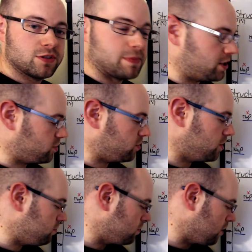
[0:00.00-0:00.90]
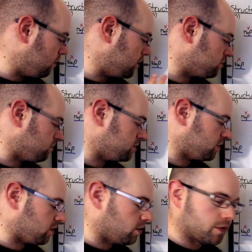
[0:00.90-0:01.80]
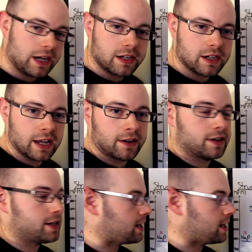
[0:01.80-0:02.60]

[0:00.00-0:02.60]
Make sure you know which ones are covalent and ionic,